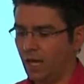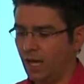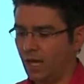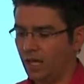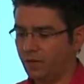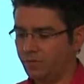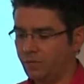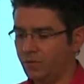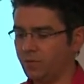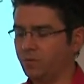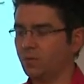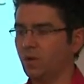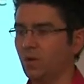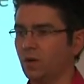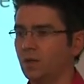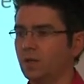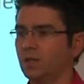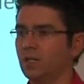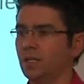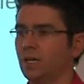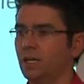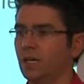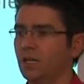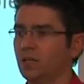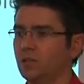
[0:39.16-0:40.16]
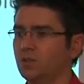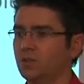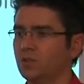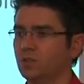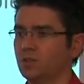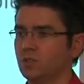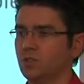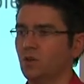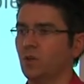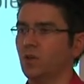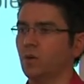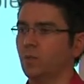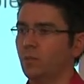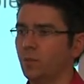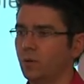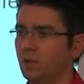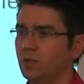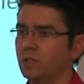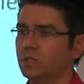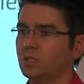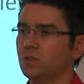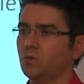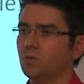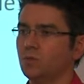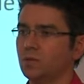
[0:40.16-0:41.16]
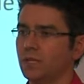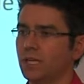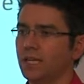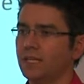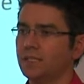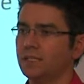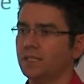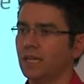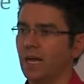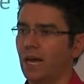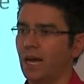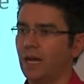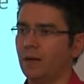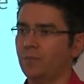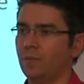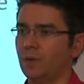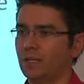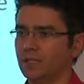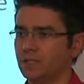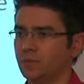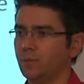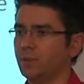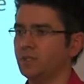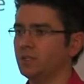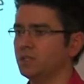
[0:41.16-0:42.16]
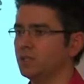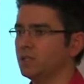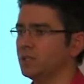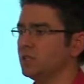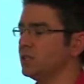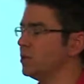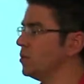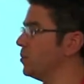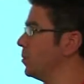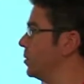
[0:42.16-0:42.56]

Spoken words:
If you've got an interest on a personal debt, especially your